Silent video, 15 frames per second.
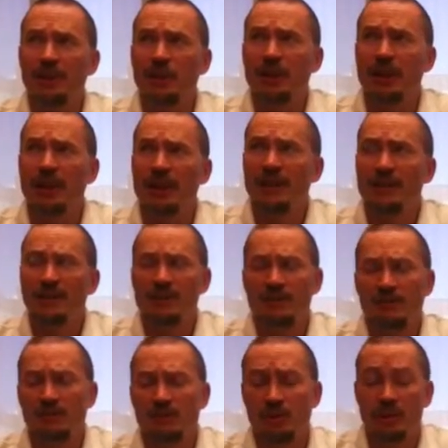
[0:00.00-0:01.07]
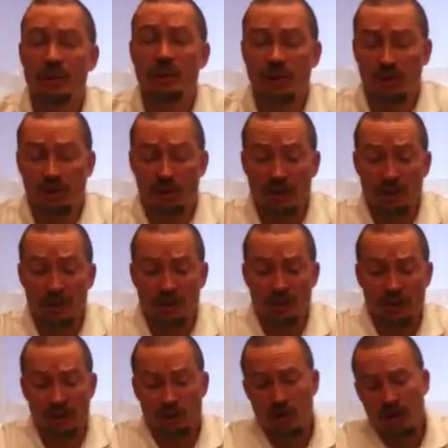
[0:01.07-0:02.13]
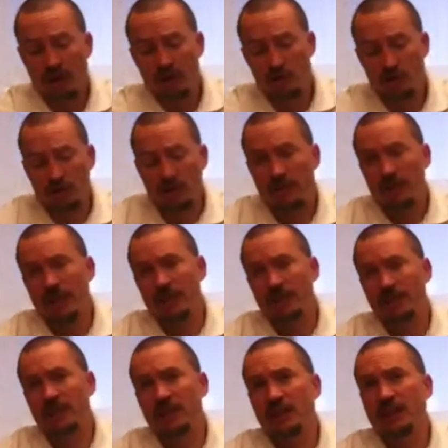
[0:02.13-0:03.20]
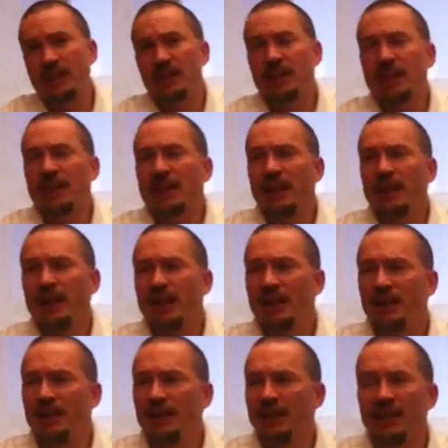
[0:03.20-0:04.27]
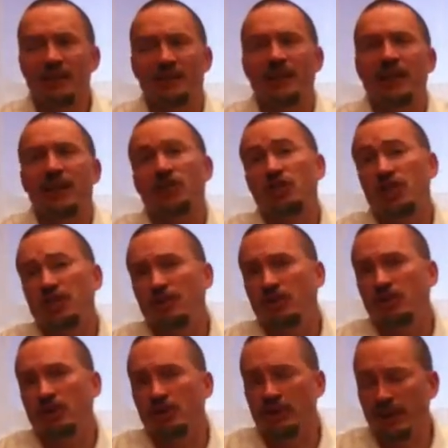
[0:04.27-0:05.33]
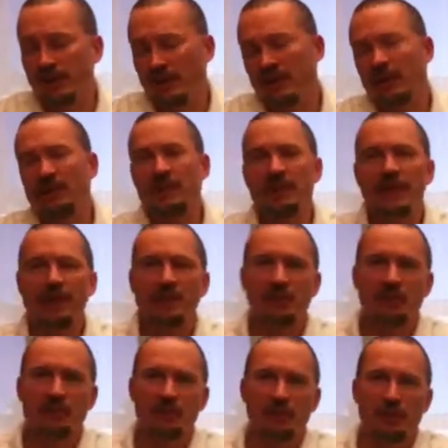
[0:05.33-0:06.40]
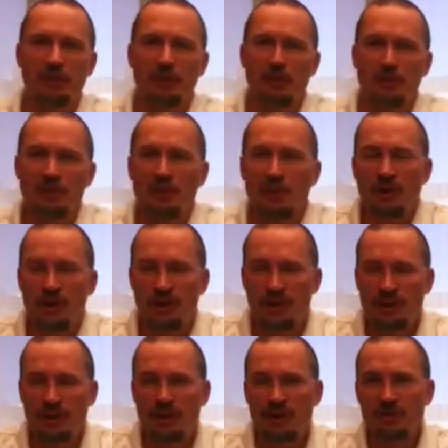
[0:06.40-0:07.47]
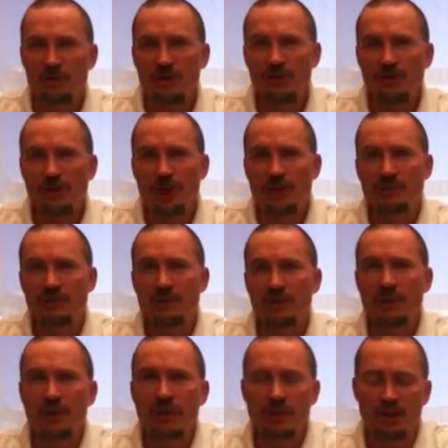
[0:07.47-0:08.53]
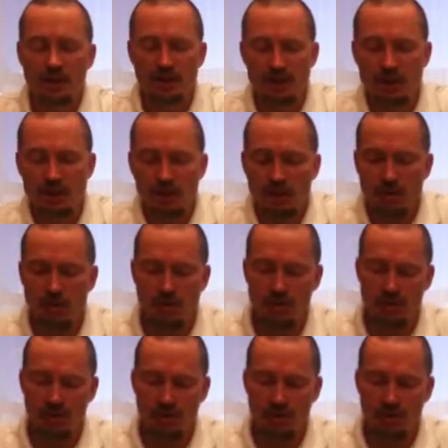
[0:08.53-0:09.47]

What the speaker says: look at it and say, well, they are going to look at it and they're going to say, wow, that's too big of an idea and it's not achievable, and it's definitely not achievable in the dollars that you've asked for. So